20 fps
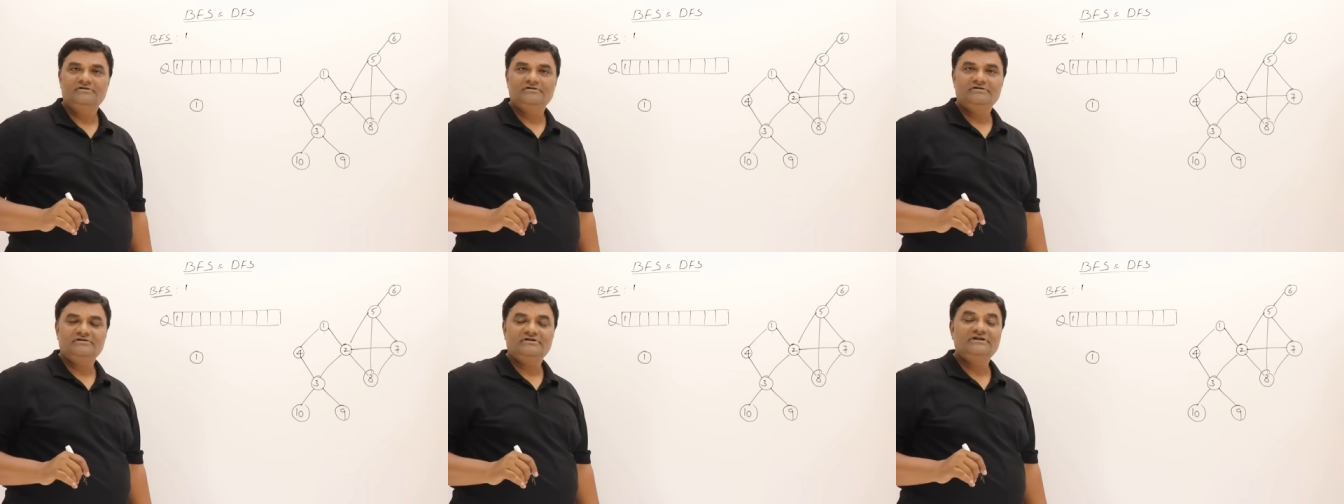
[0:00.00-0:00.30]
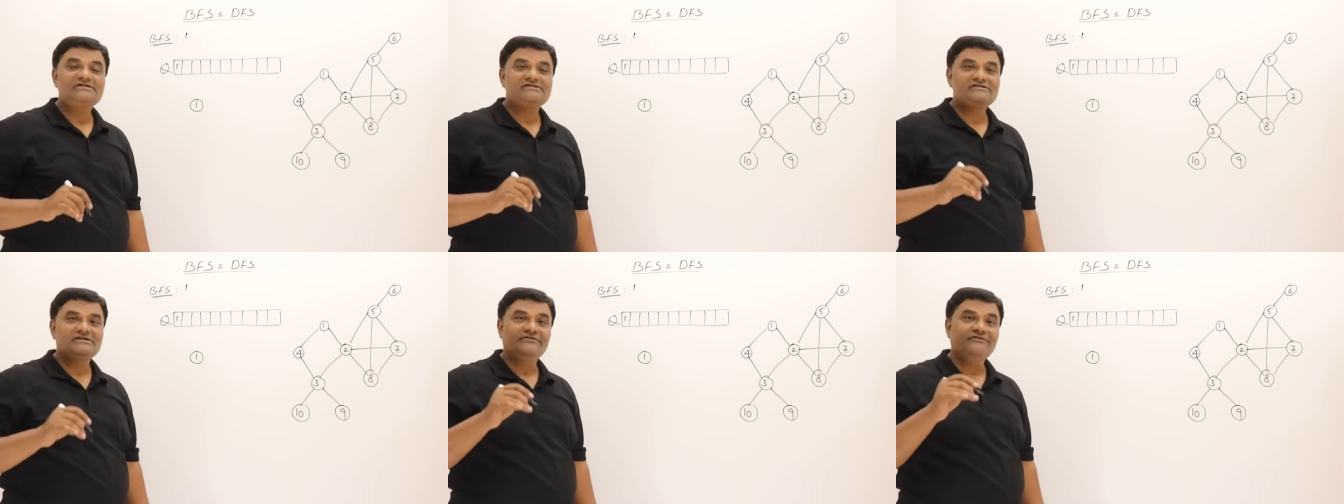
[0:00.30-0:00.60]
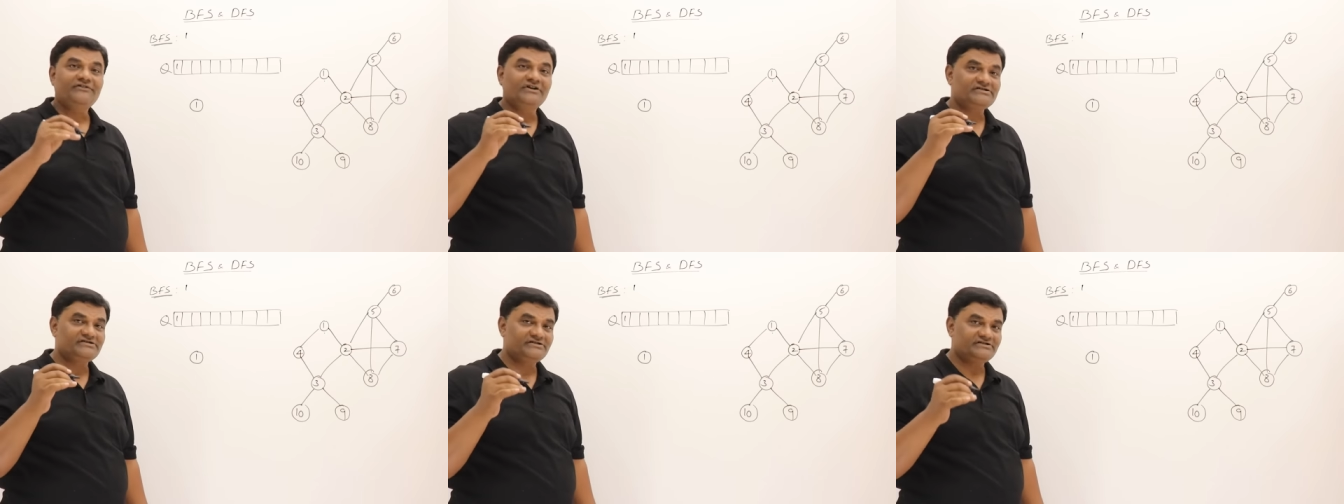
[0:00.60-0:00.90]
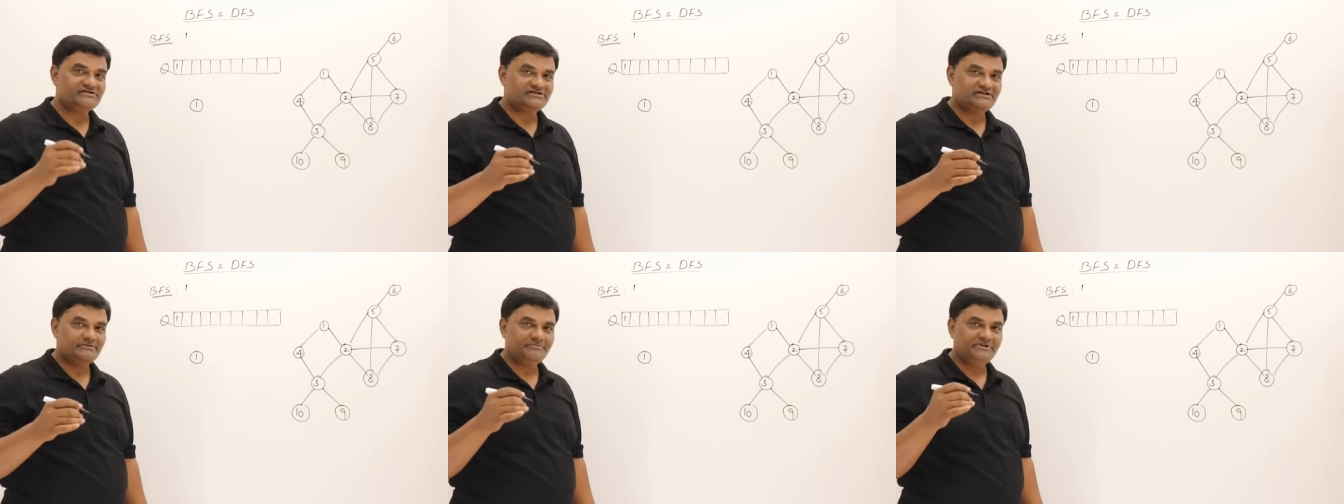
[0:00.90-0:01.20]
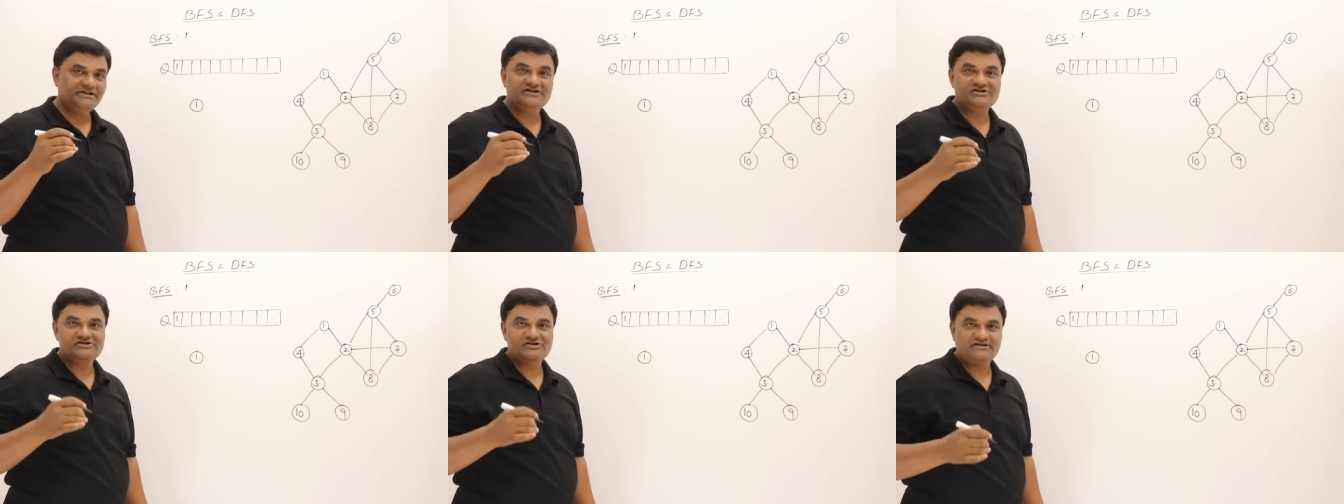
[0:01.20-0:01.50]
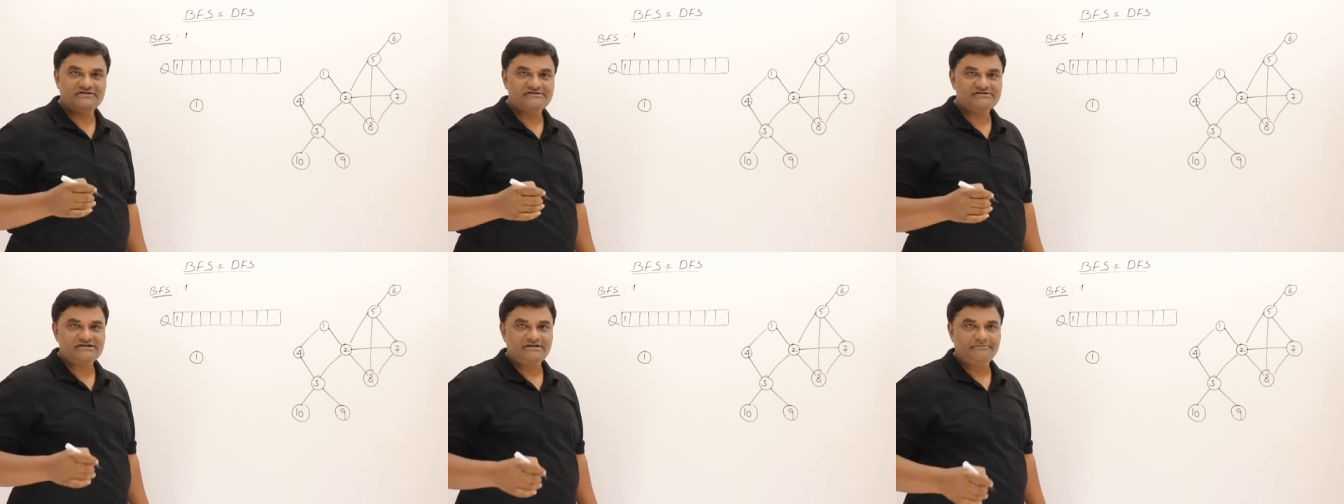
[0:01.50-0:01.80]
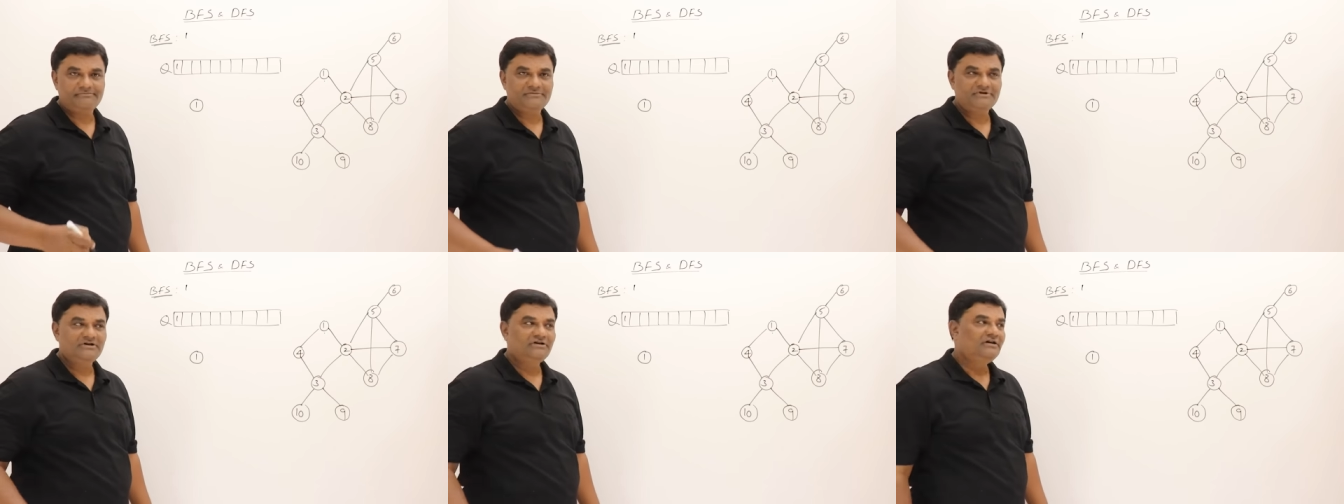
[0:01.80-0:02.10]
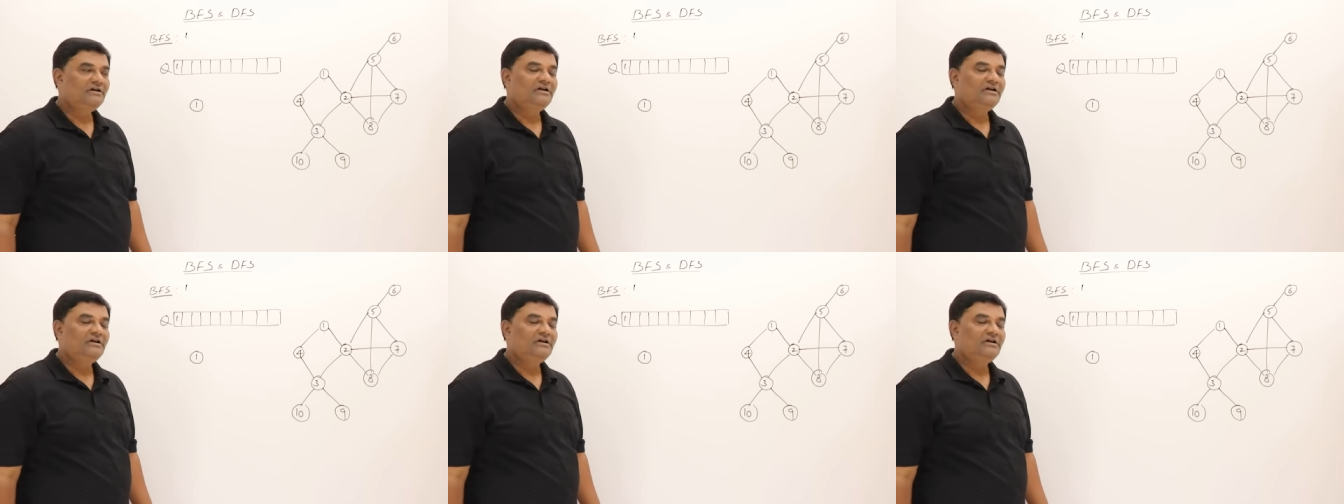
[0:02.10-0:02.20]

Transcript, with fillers: This is the first step, initial step.